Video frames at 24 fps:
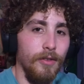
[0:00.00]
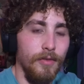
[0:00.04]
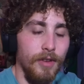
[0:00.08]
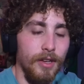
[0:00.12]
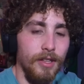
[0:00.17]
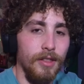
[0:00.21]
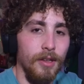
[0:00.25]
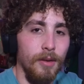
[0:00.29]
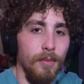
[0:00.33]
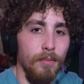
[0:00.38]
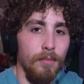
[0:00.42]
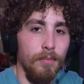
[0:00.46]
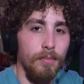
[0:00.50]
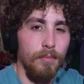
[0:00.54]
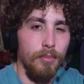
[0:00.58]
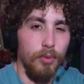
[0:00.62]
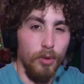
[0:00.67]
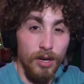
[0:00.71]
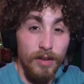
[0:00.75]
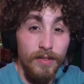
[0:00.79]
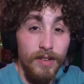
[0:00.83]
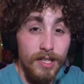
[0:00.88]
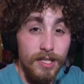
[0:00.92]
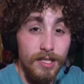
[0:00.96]
victim
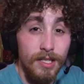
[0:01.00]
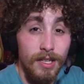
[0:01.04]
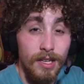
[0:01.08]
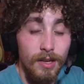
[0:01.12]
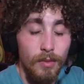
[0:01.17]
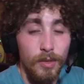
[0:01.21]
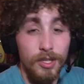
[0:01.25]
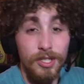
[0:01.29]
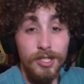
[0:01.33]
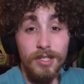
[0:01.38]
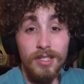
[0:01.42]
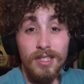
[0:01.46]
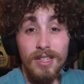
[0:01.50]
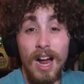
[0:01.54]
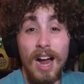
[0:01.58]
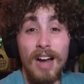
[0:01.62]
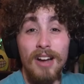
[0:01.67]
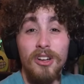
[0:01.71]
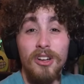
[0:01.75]
previously, which is not